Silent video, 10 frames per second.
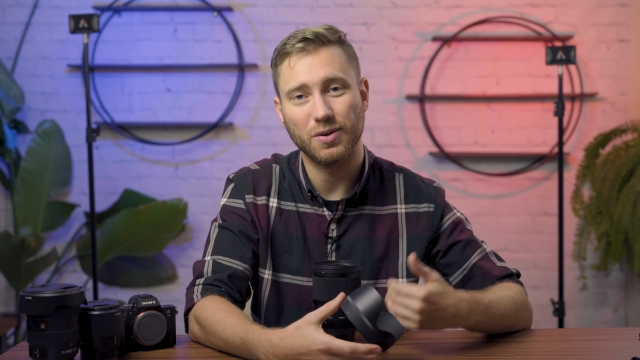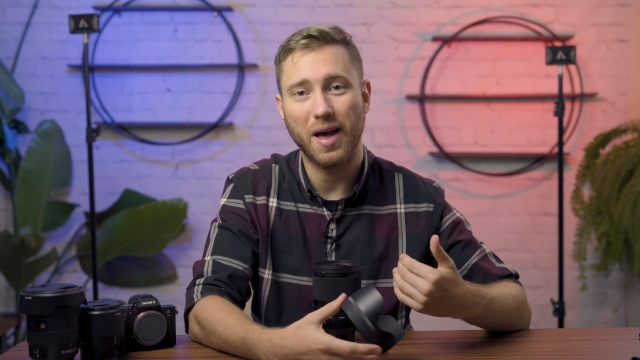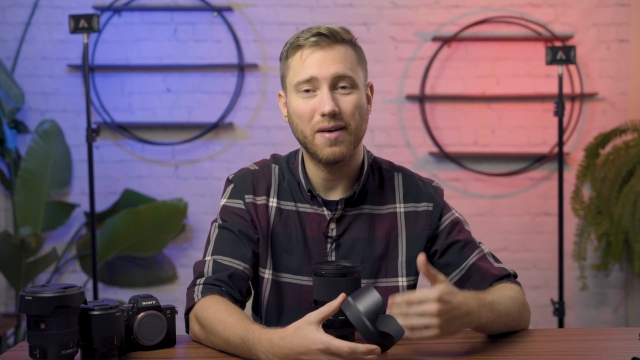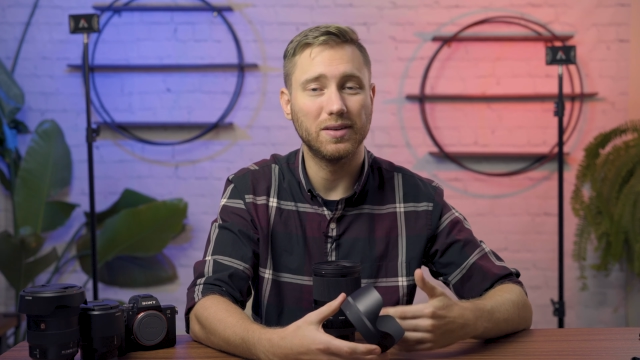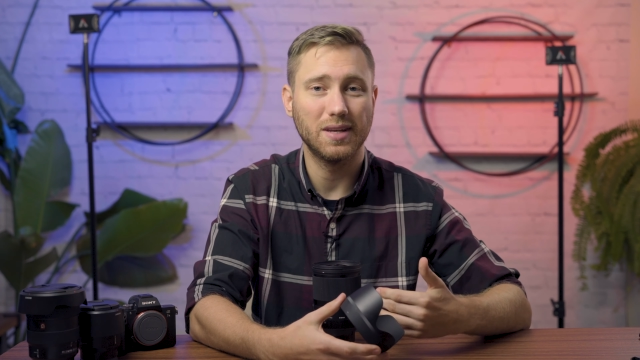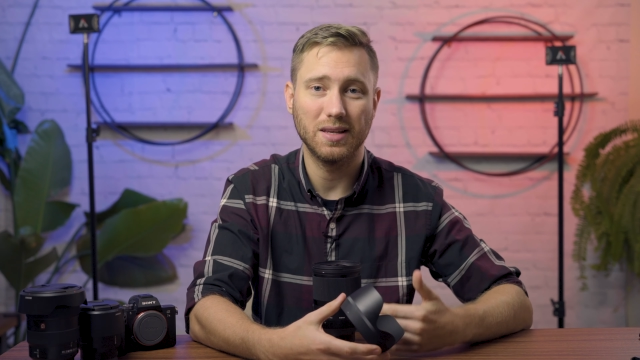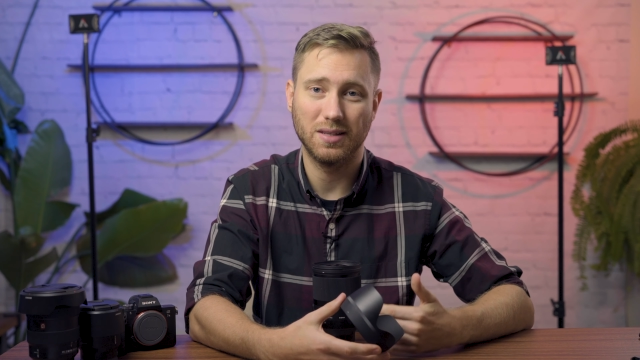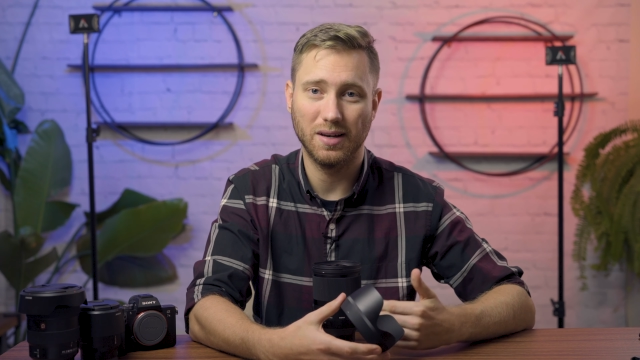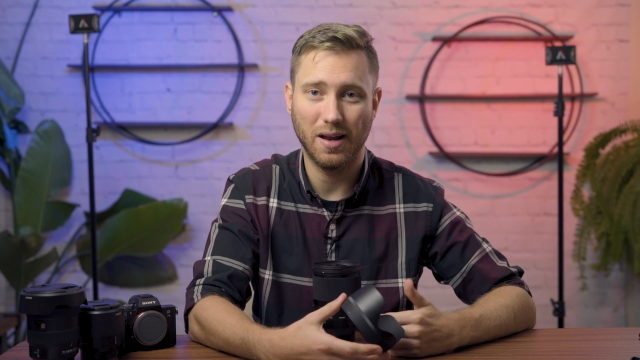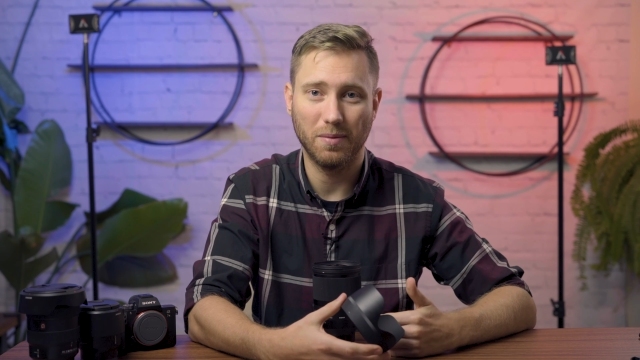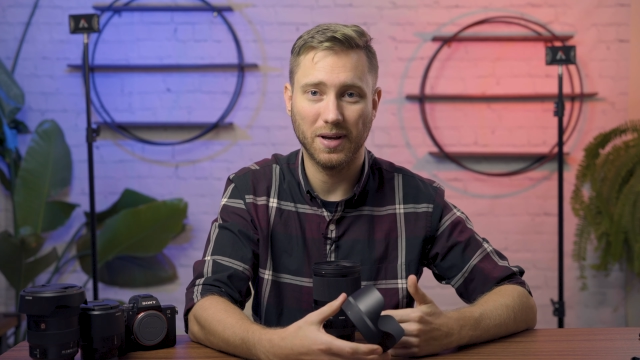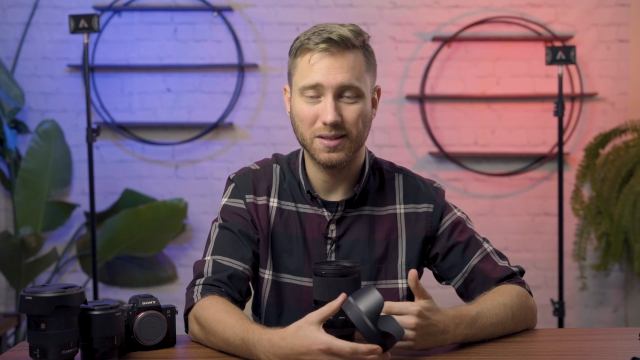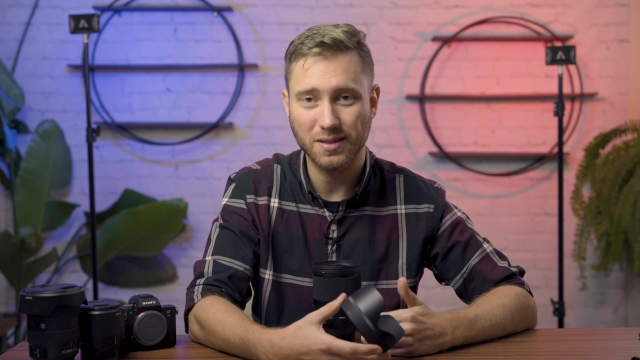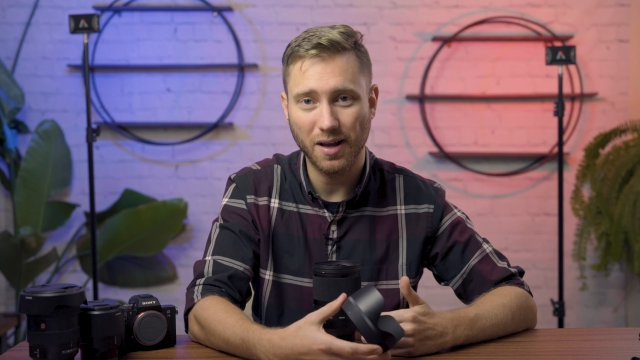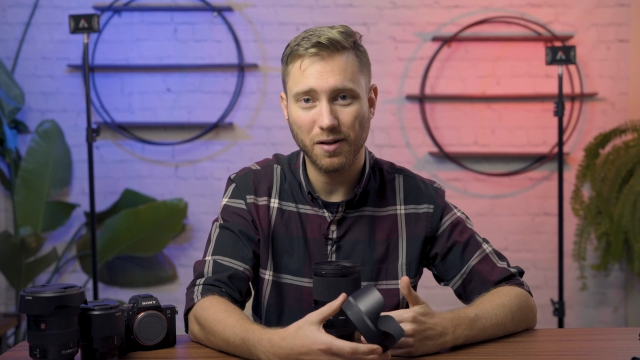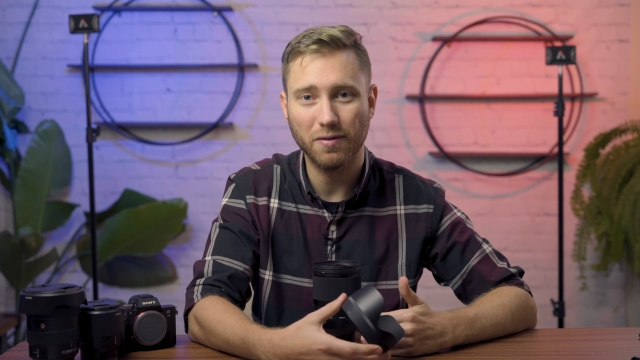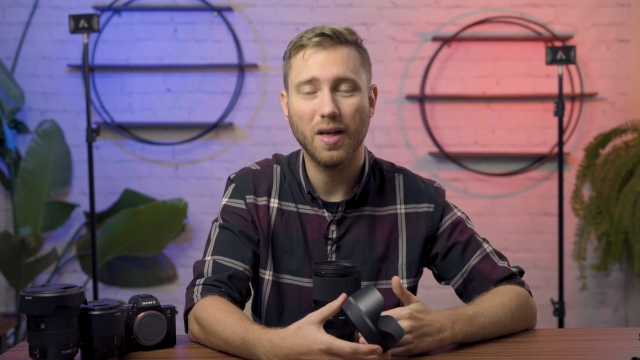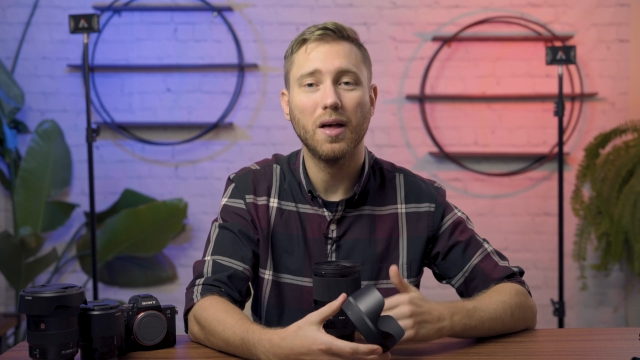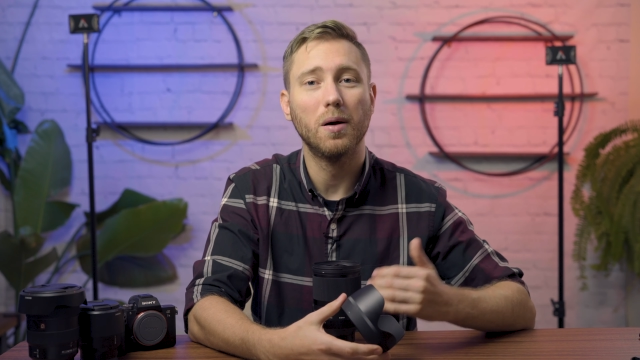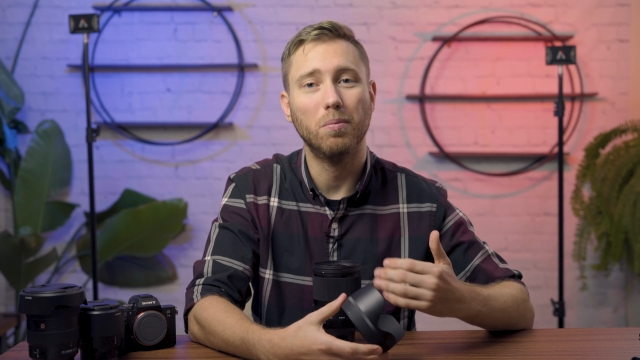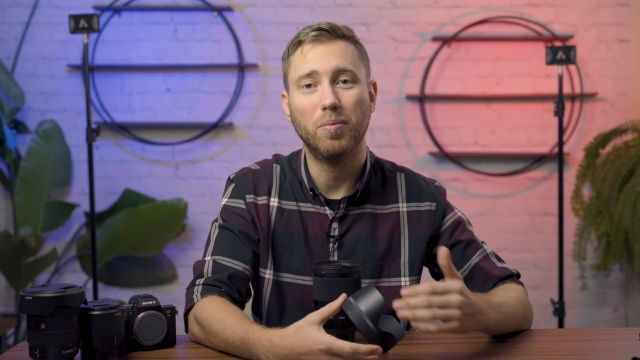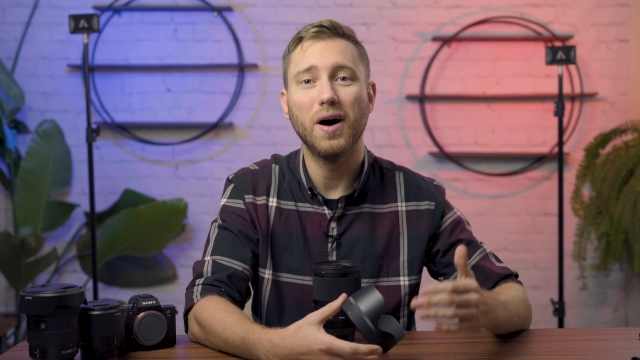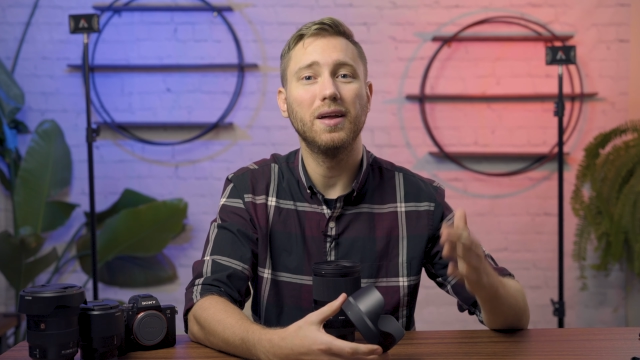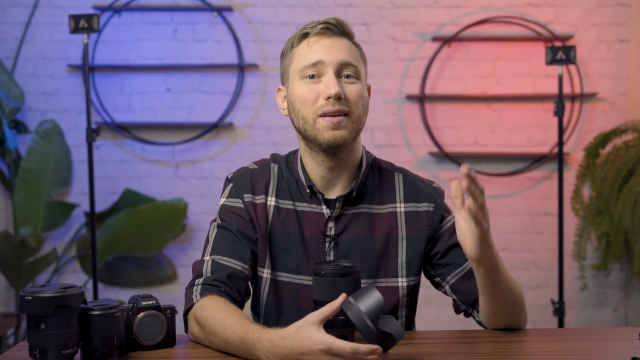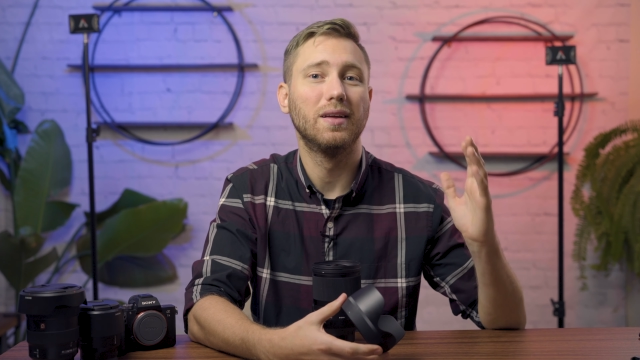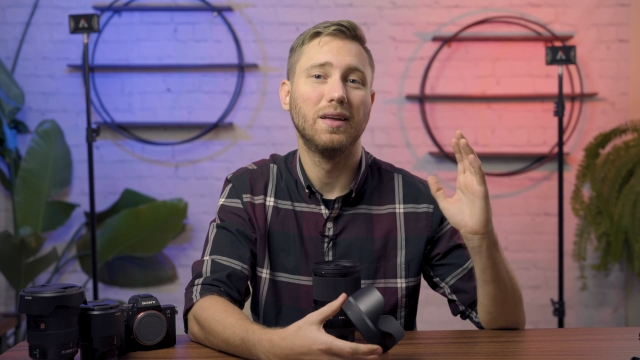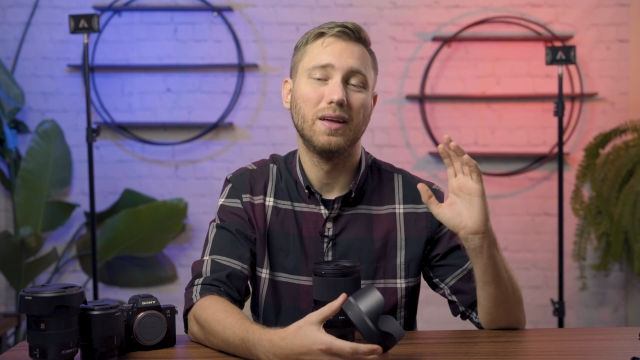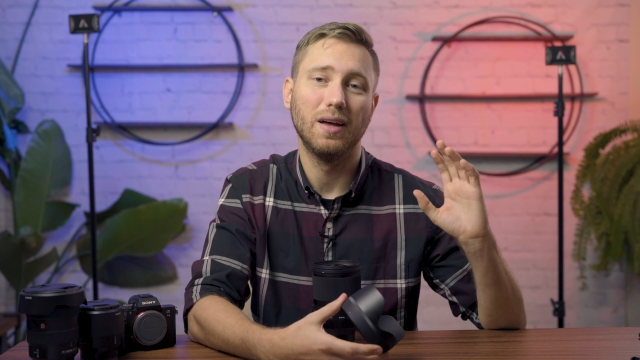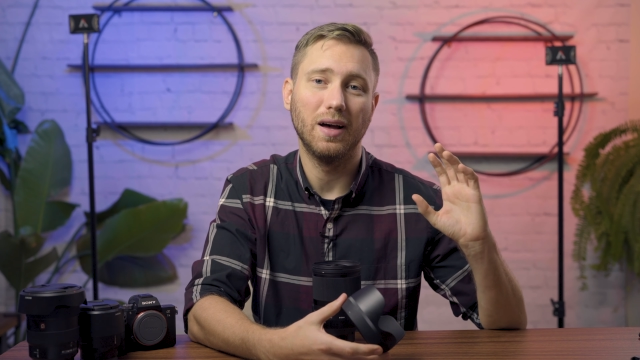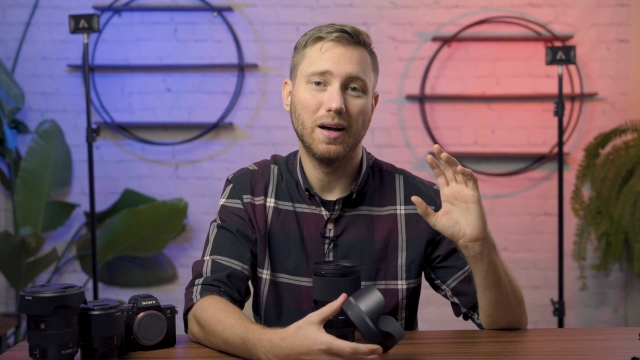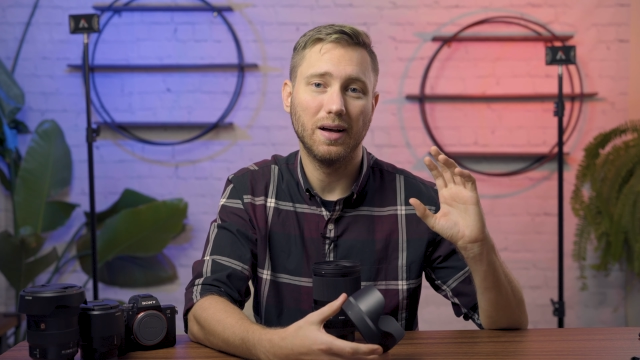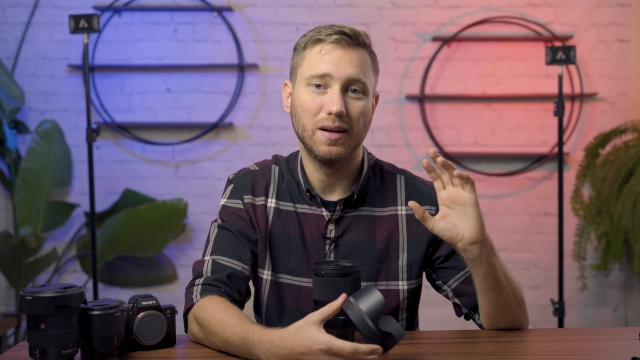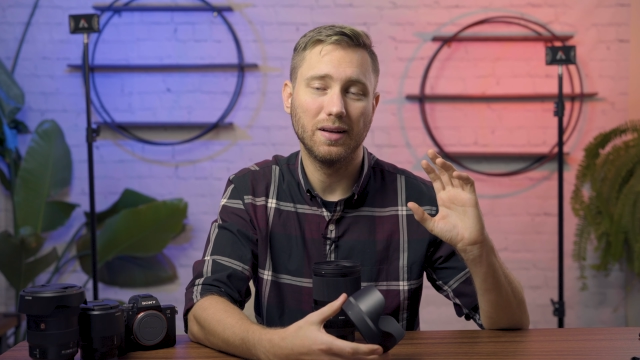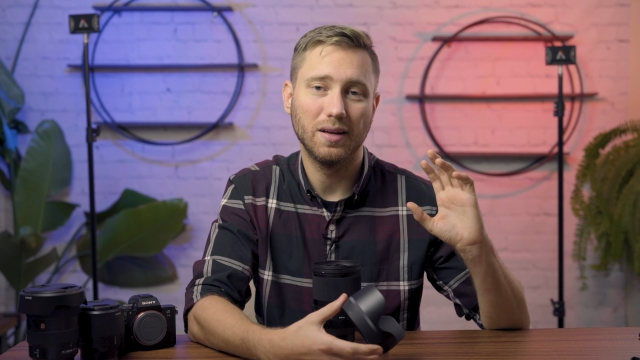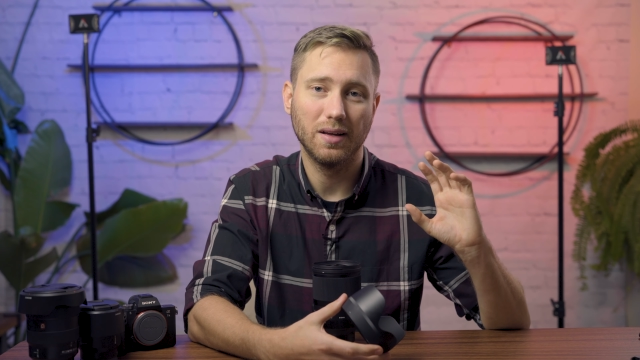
so I haven't tested it out myself, but I